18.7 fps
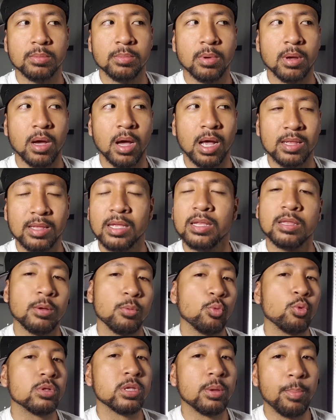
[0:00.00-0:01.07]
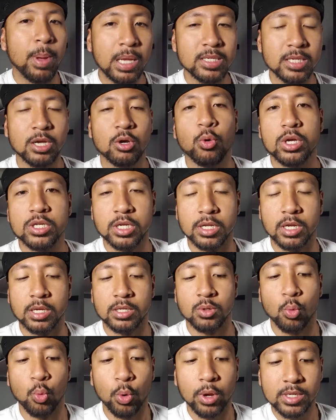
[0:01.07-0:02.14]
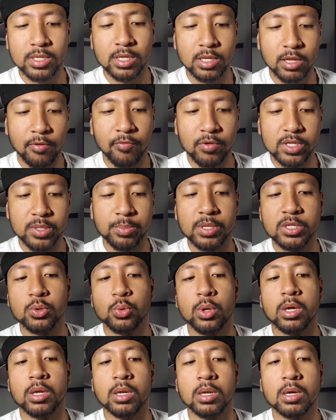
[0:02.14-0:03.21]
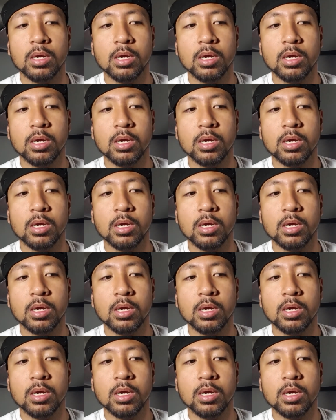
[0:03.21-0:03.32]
I think that well, the basic question is, what is the difference between